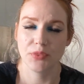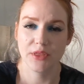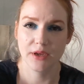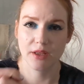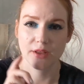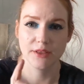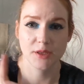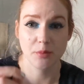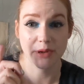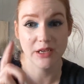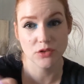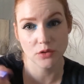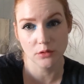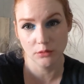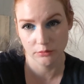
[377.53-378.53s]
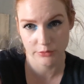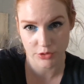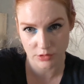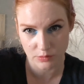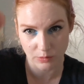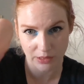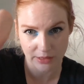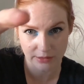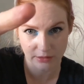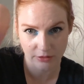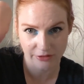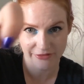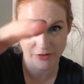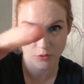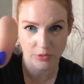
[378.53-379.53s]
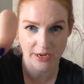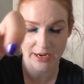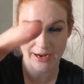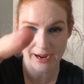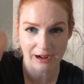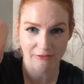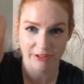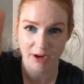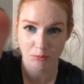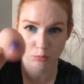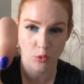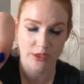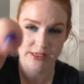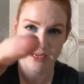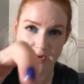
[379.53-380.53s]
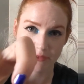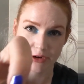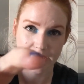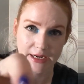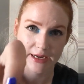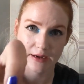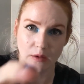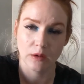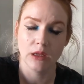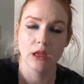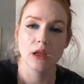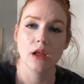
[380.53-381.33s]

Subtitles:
the Pixel, which is what the phone that I have that I'm pointing at right now,